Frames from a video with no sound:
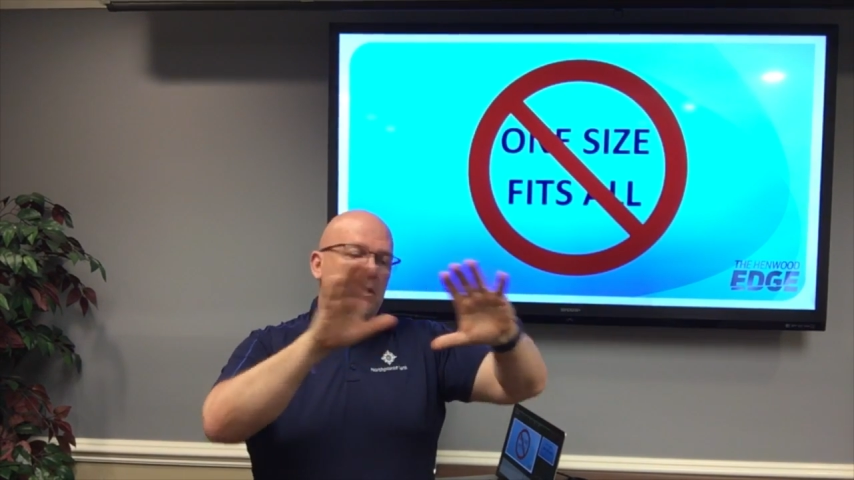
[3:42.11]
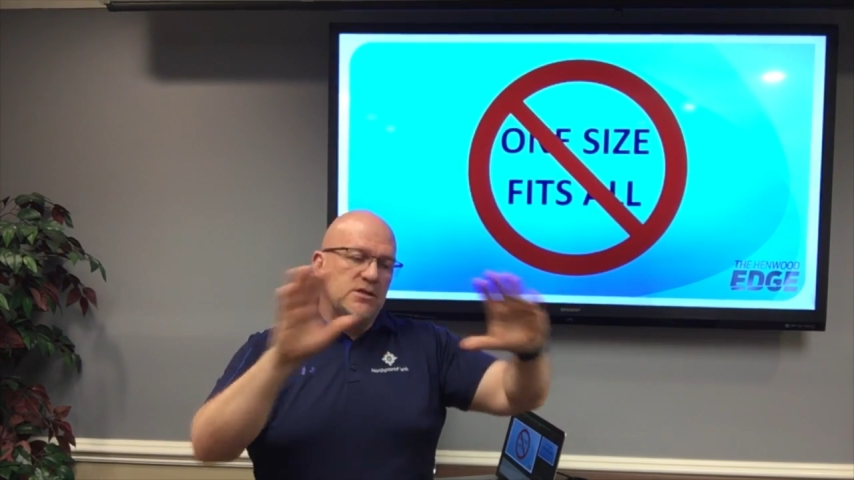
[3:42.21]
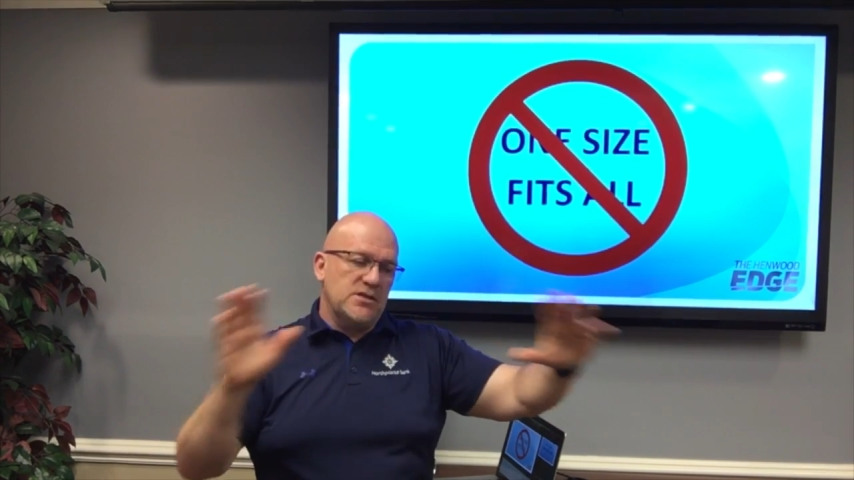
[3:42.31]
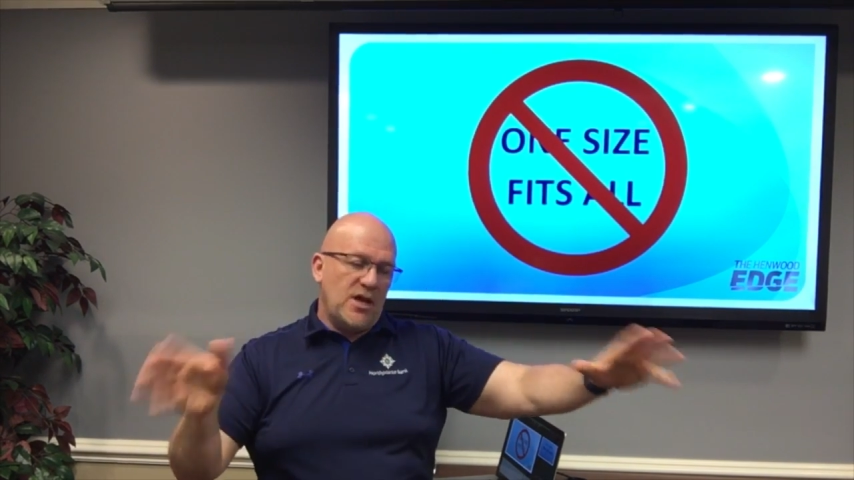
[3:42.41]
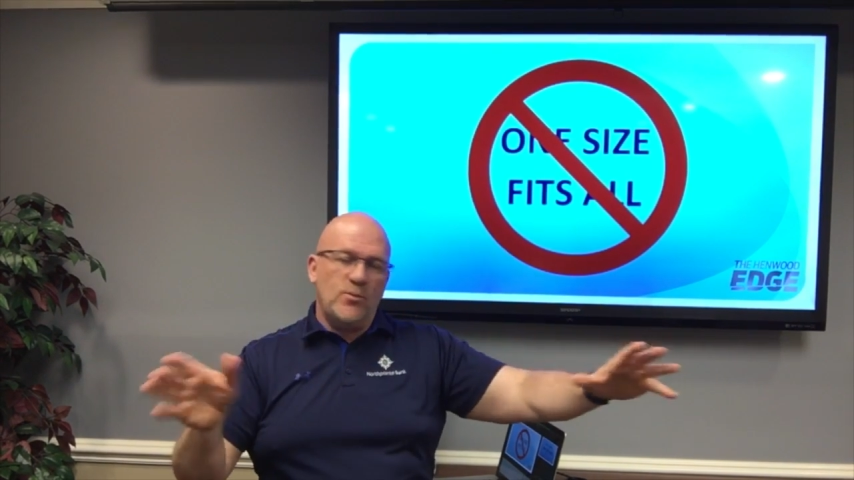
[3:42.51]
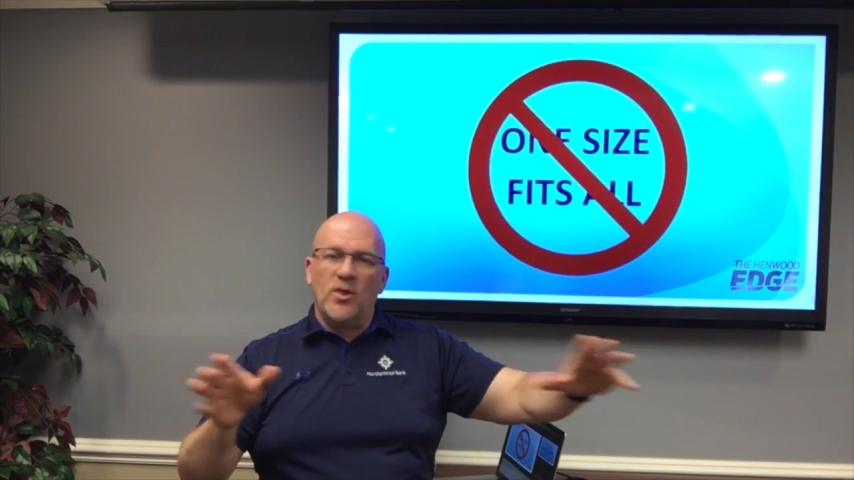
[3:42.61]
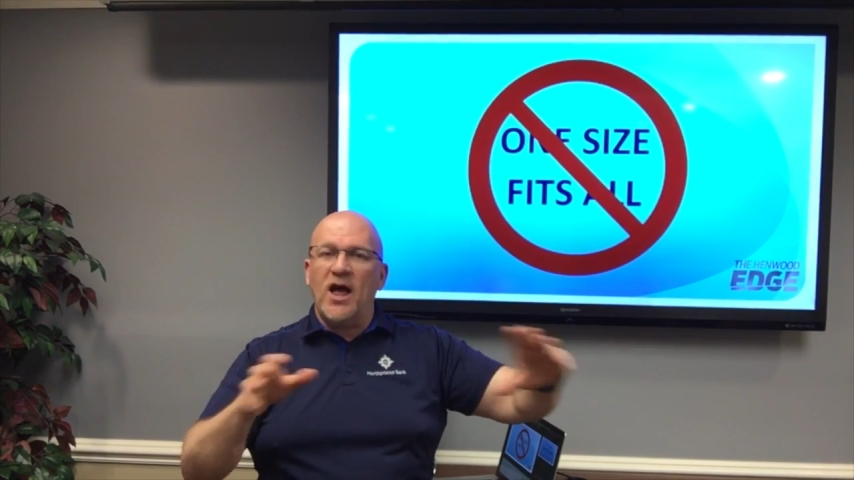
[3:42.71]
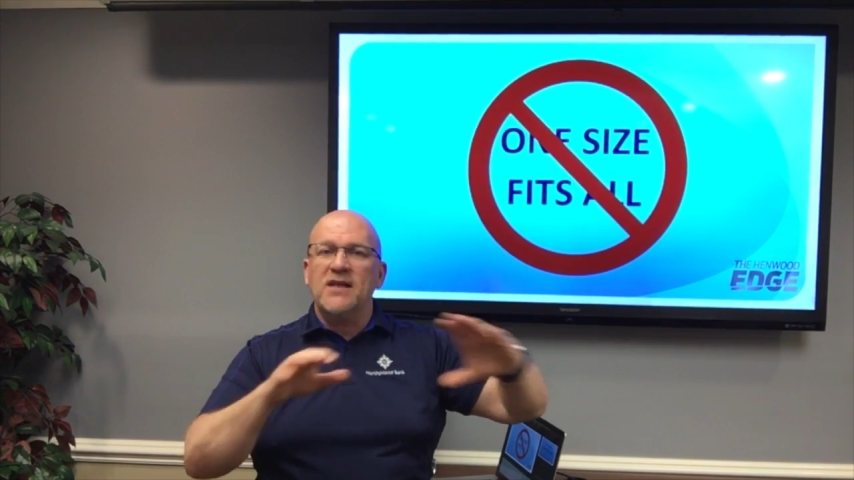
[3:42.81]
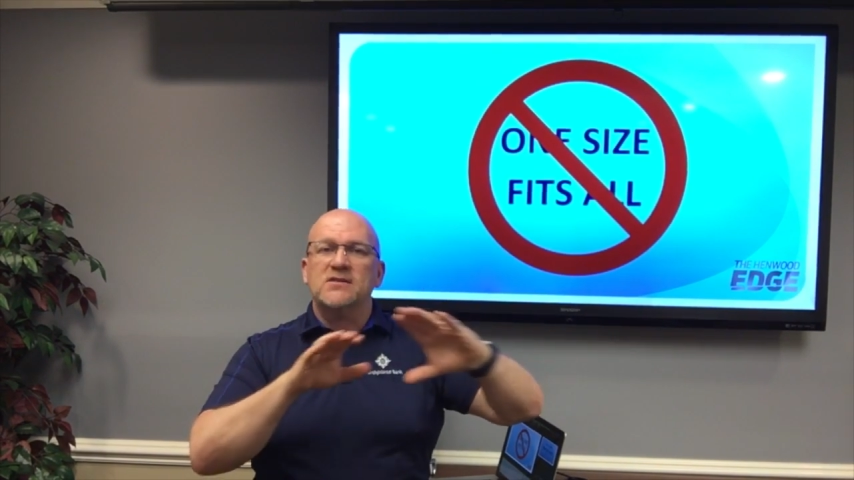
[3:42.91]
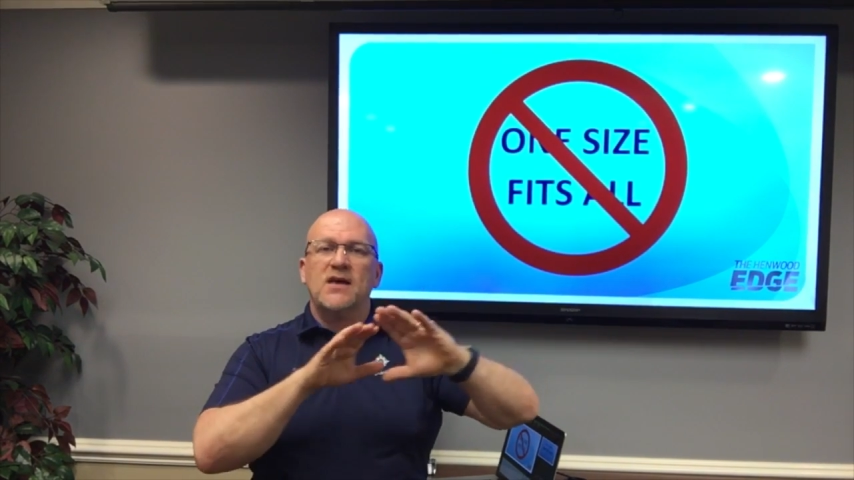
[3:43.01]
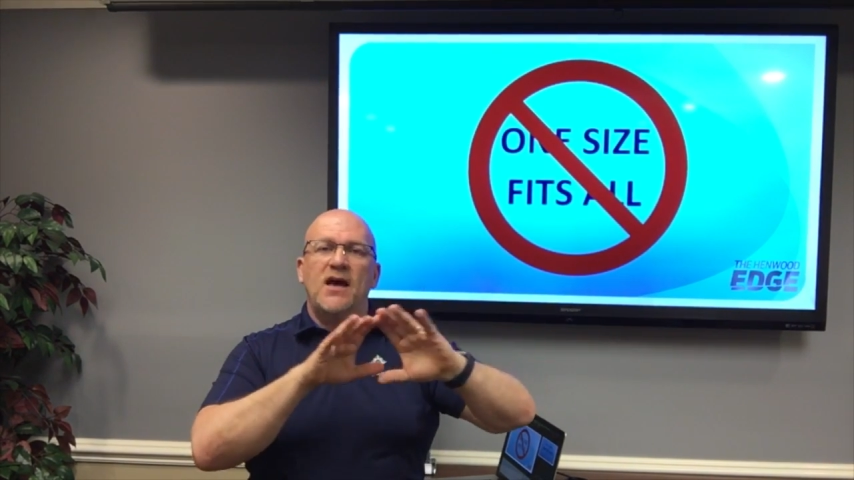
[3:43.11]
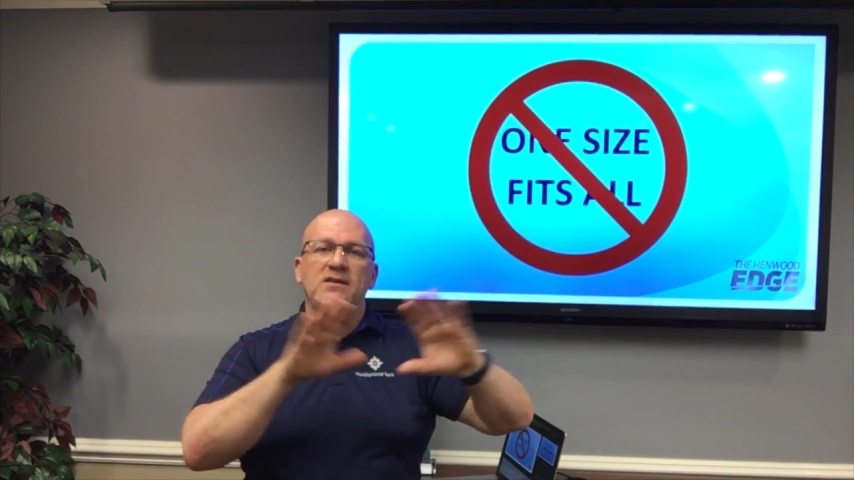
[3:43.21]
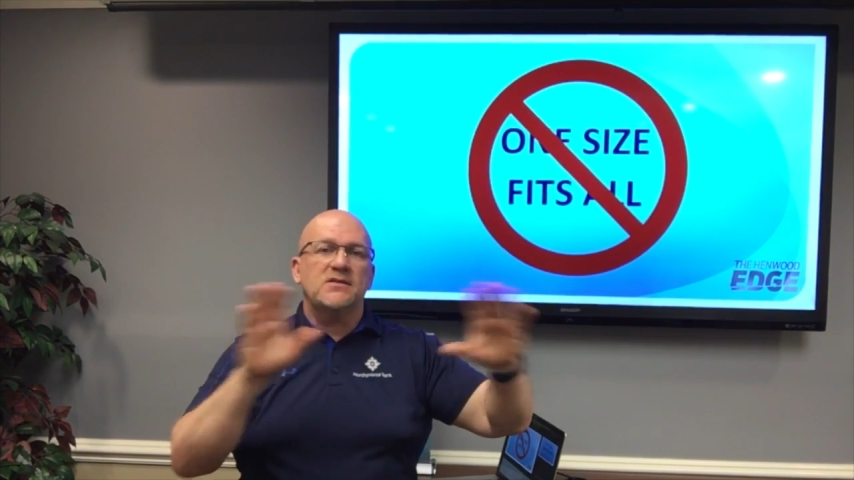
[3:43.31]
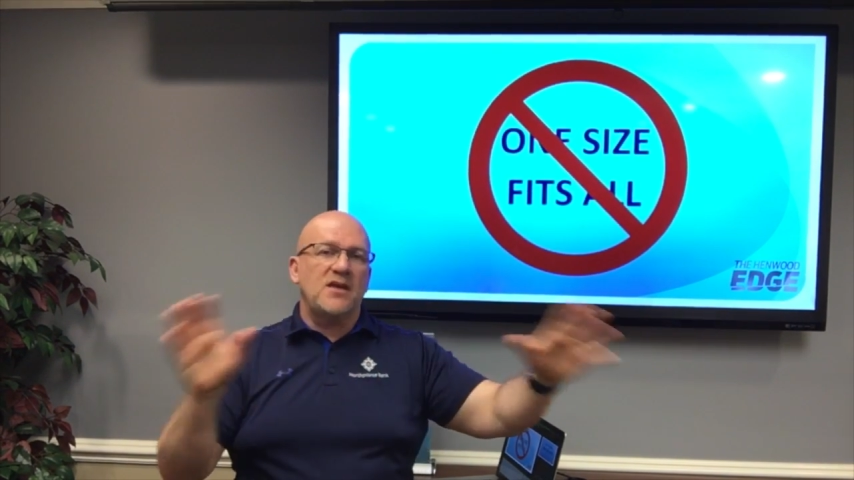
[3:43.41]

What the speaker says: same lot size,